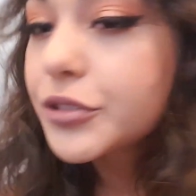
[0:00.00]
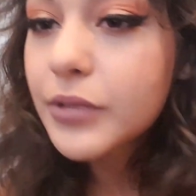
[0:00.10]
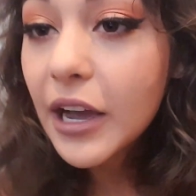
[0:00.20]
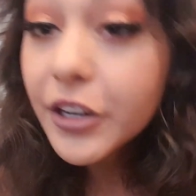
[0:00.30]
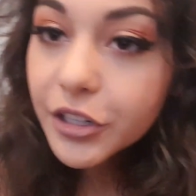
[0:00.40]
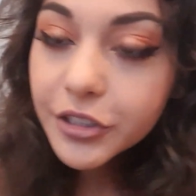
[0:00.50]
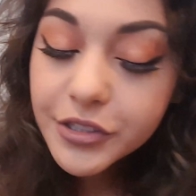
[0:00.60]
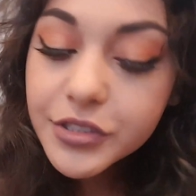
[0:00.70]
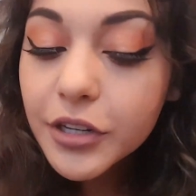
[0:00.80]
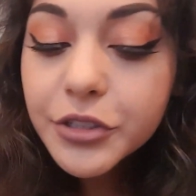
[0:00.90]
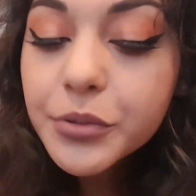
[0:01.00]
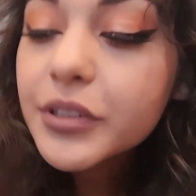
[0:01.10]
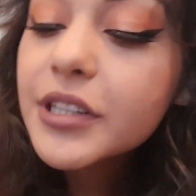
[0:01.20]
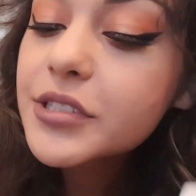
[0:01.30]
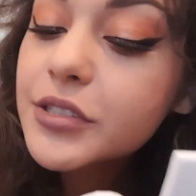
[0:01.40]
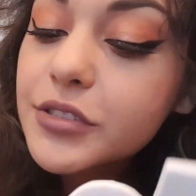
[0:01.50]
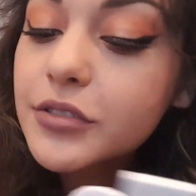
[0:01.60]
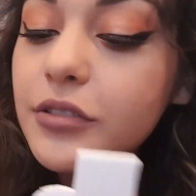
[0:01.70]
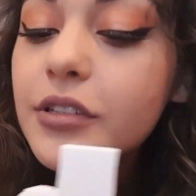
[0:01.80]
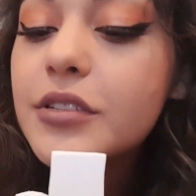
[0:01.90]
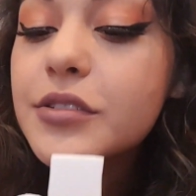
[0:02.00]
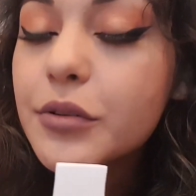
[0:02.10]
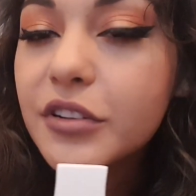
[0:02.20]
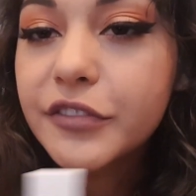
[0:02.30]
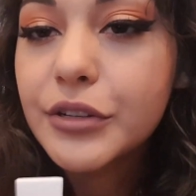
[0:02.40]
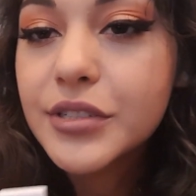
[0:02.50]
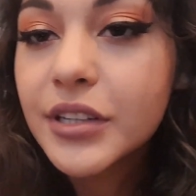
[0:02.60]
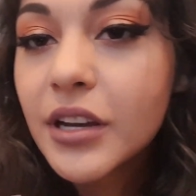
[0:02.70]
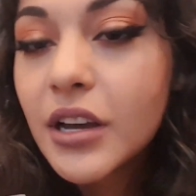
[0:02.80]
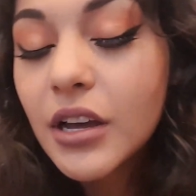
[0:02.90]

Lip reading: how you're gonna start doing this, since it's so confusing.